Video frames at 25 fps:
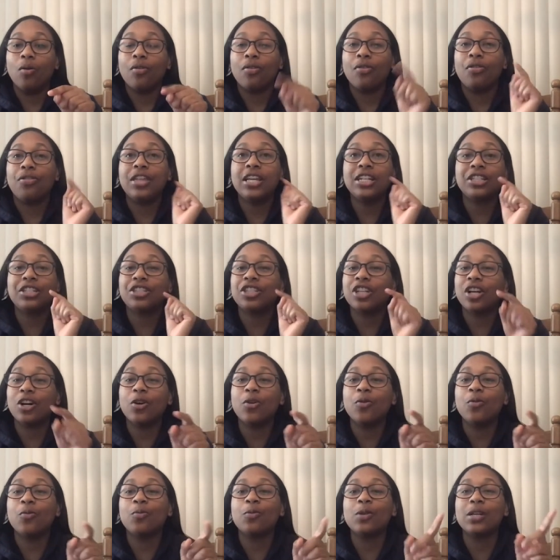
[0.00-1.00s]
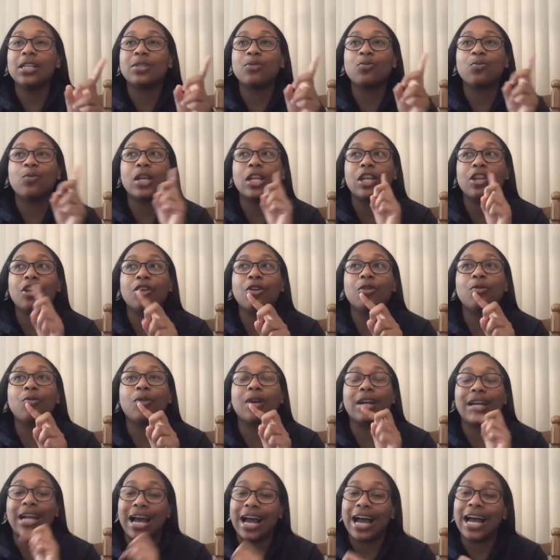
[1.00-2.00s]
This show was when you were
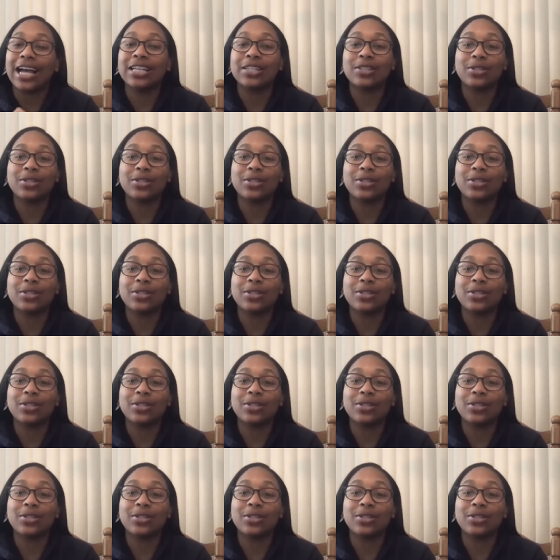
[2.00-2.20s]
in high